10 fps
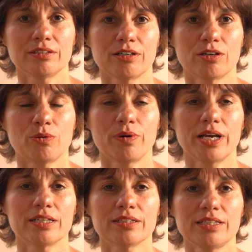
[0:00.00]

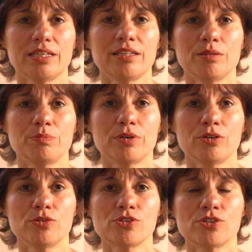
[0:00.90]
quietly in the
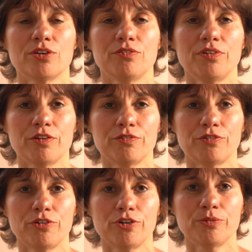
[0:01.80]
pose, very
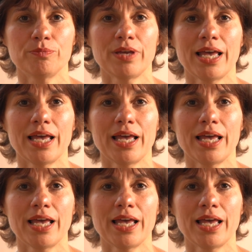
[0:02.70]
firm,